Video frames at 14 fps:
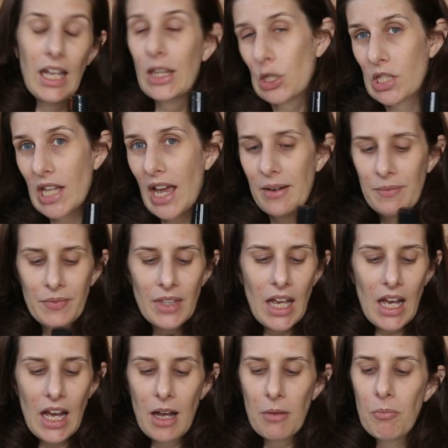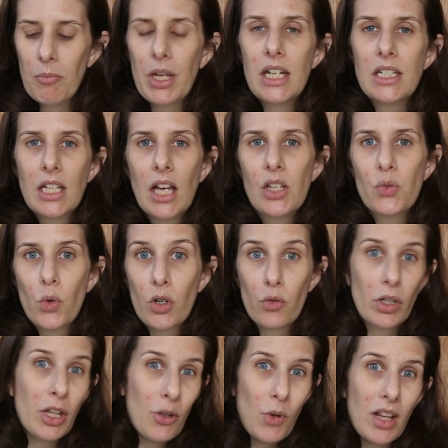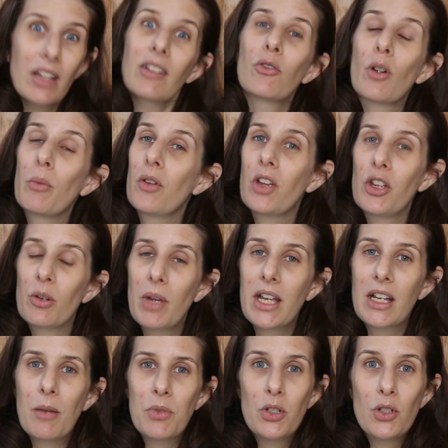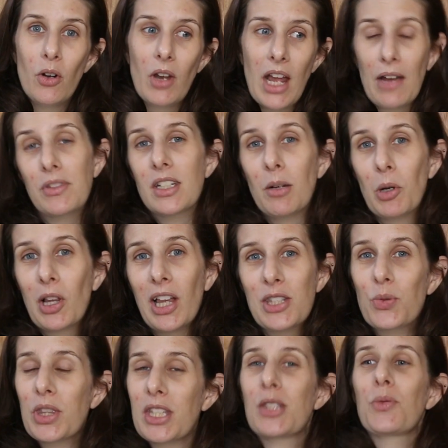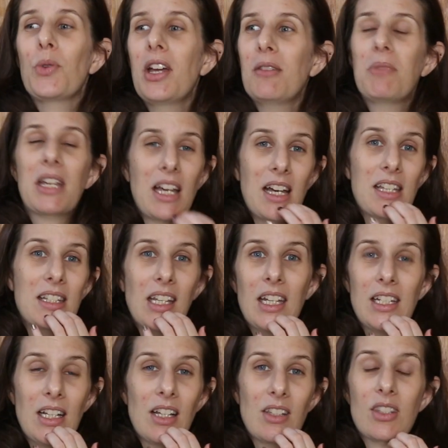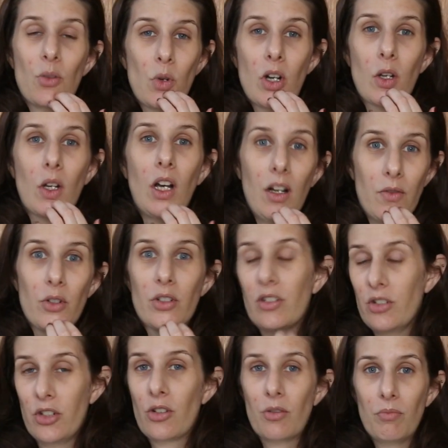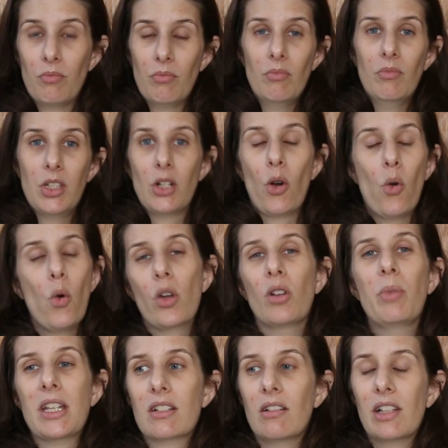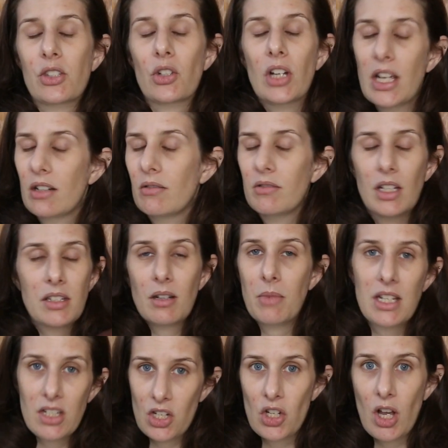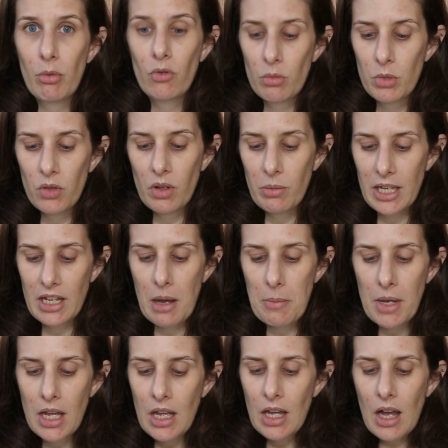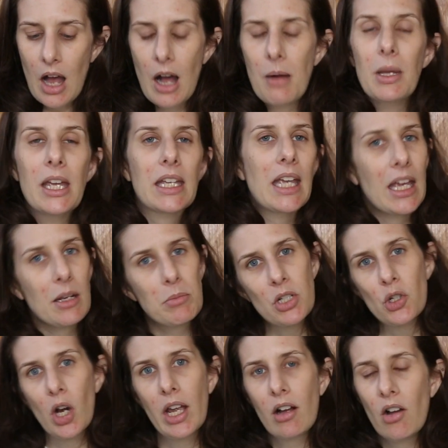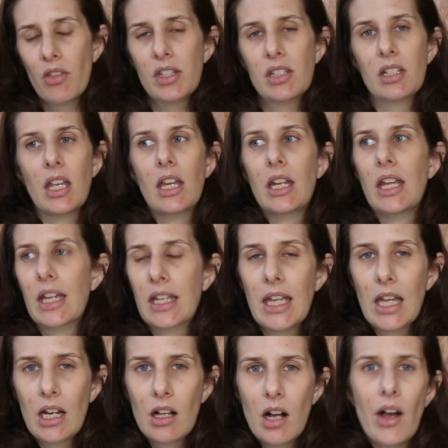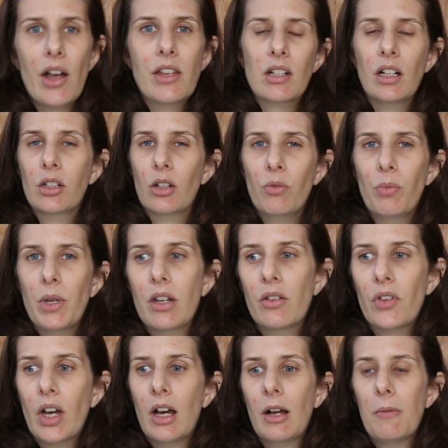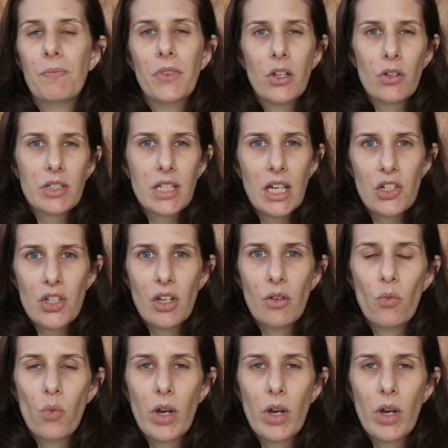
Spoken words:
there's that. But it does work really well at removing your makeup. You don't have to double cleanse with this one because it does the work of your oil-based cleanser. It does an amazing job at removing makeup. It can be drying on the skin. It can cause a little bit of irritation